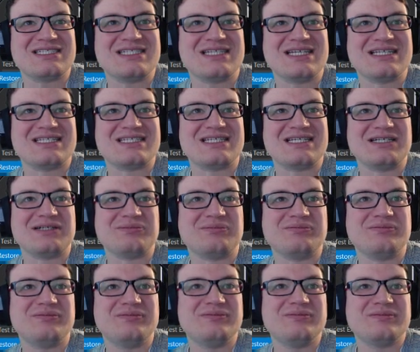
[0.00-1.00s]
that
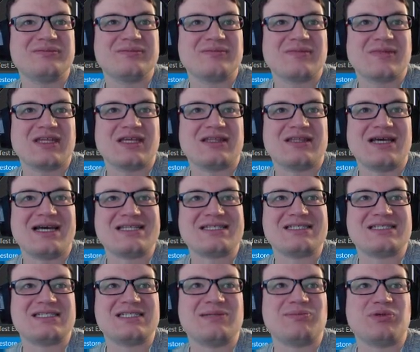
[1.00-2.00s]
that's
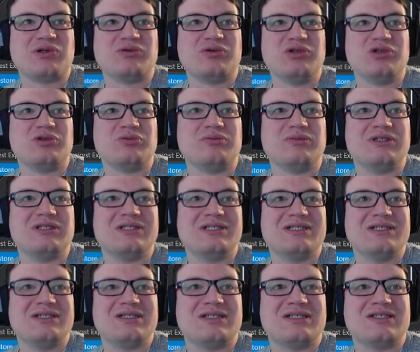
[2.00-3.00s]
a separate room.
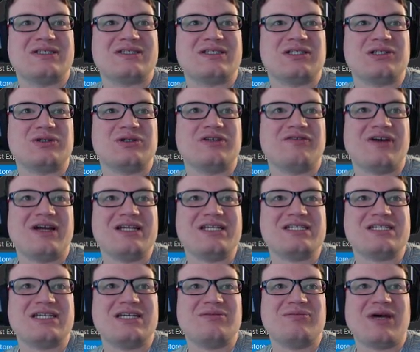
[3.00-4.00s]
So if I
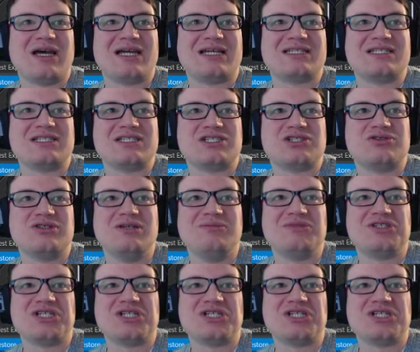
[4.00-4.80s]
just head back to the stream